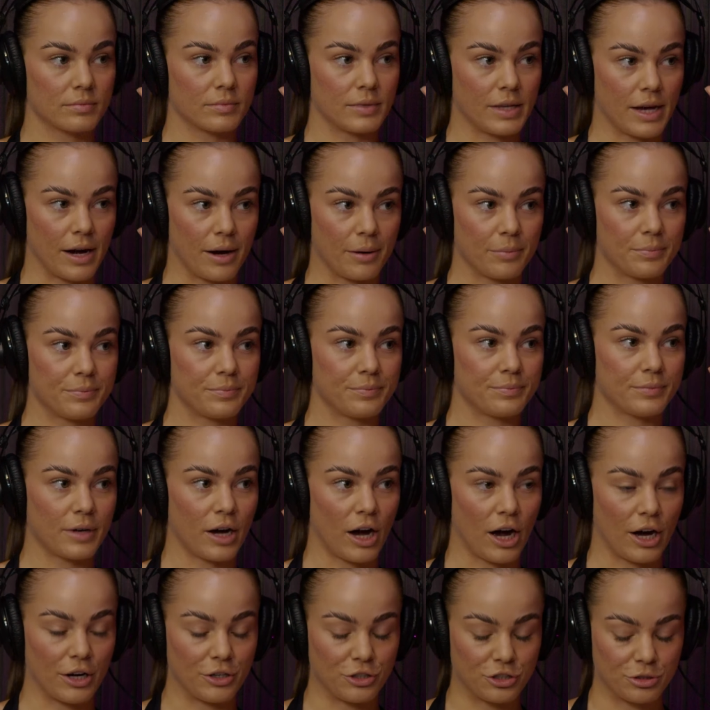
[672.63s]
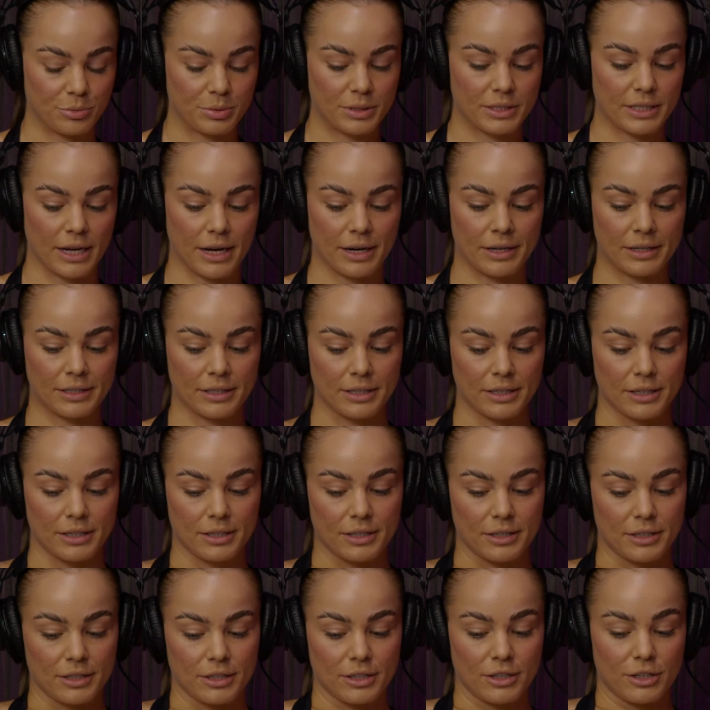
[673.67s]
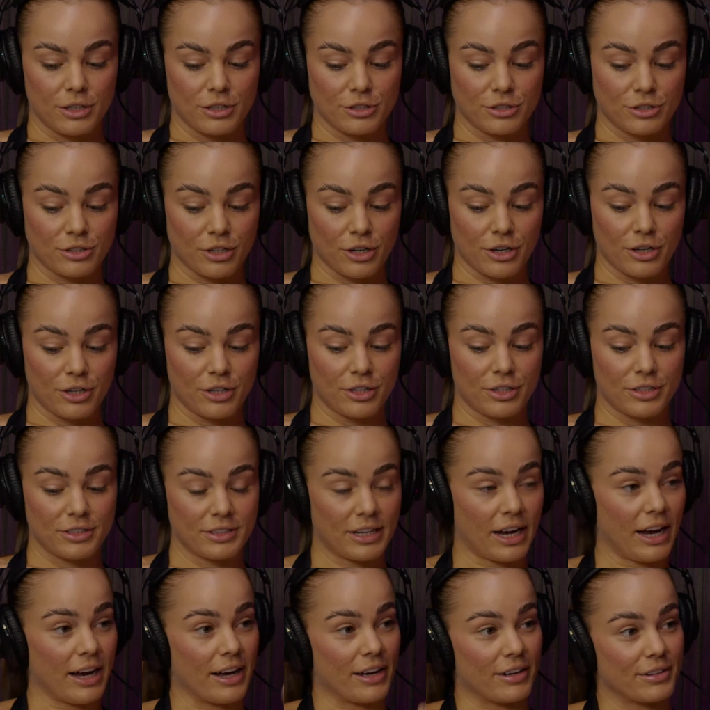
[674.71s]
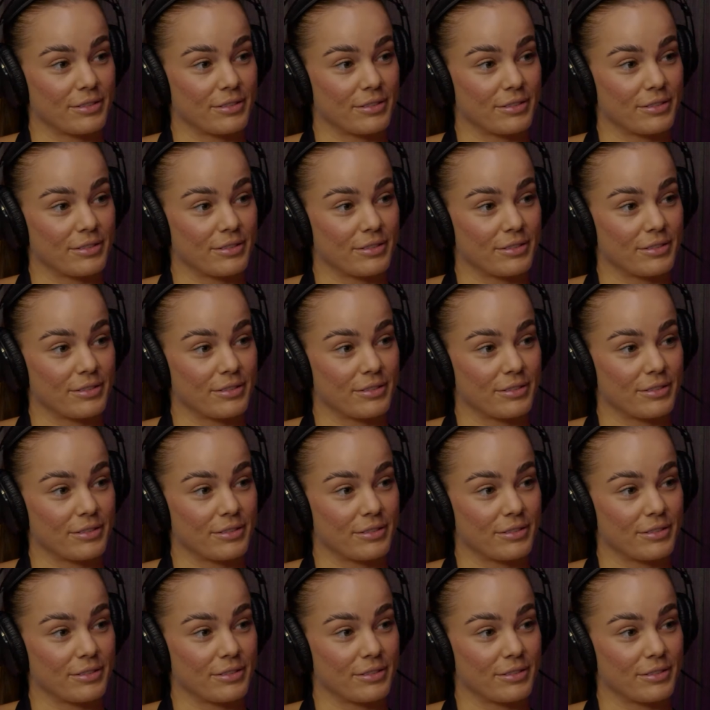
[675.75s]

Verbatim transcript: Yeah. Yeah. 100%. You good? So, yeah.